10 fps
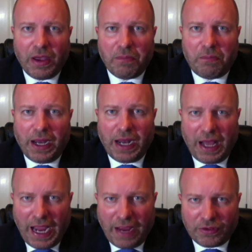But
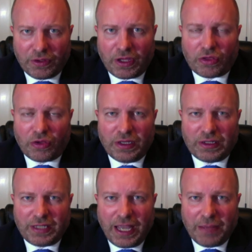after the third
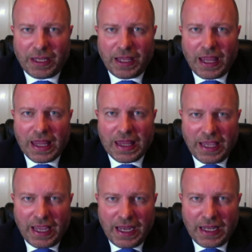attempt,
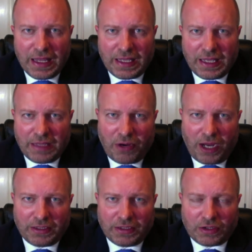then the
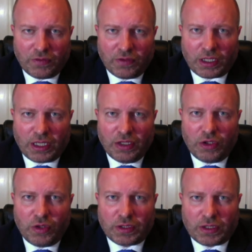process server can
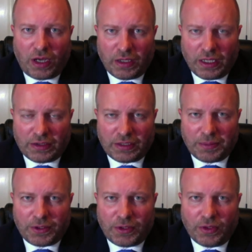do what's called a
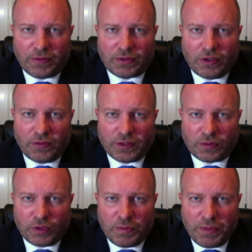substitute of service,
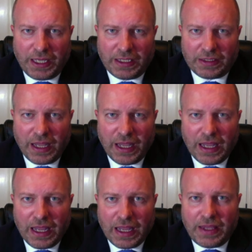which means
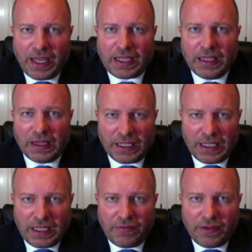they can
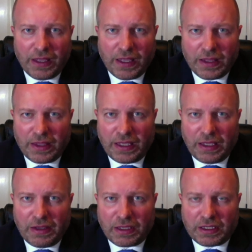leave
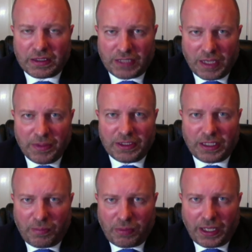the summons and
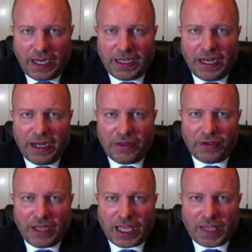complaint and other
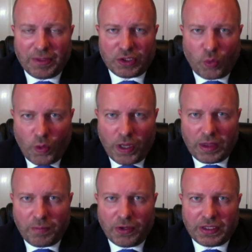documents with
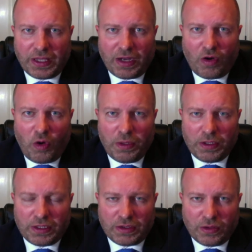the person that
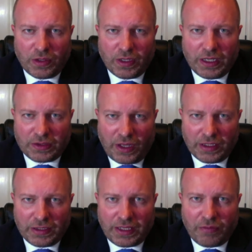opens the door as
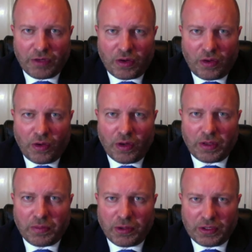long as they record
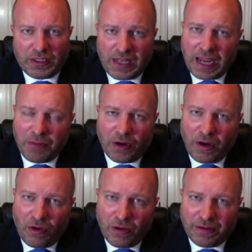the person's name
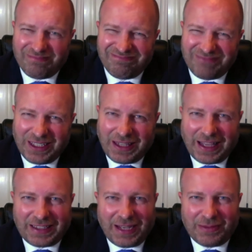or a lot
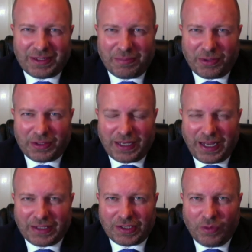of times the person
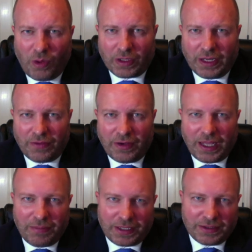answering won't give their
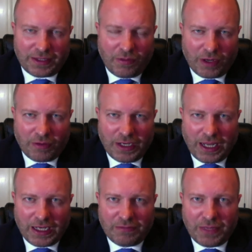name because they want to
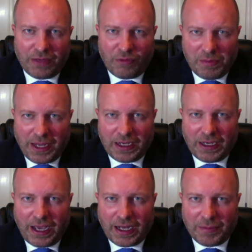remain
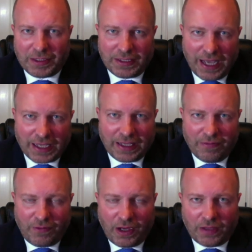anonymous and not get
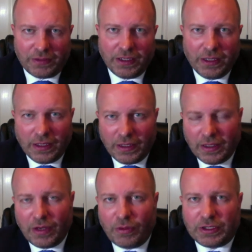involved,
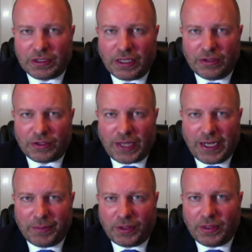which is
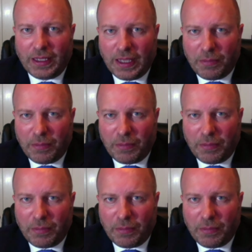understandable.